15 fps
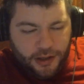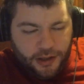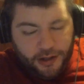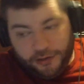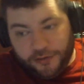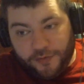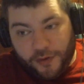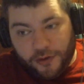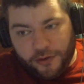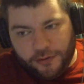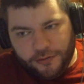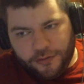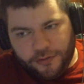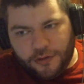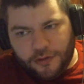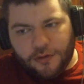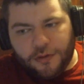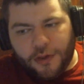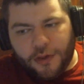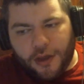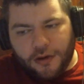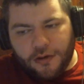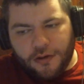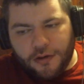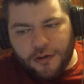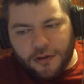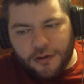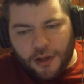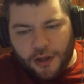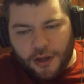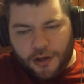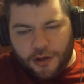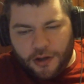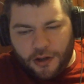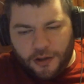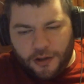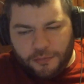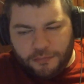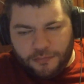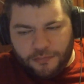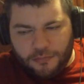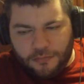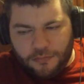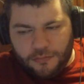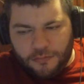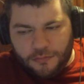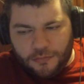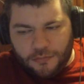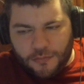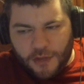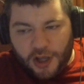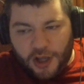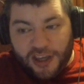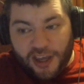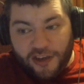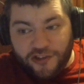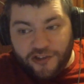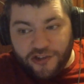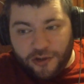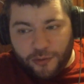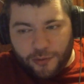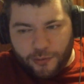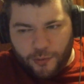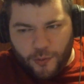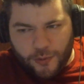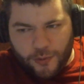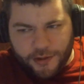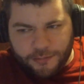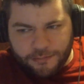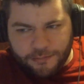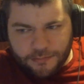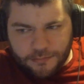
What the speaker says: and it's very easy to do that. And occasionally rewarding.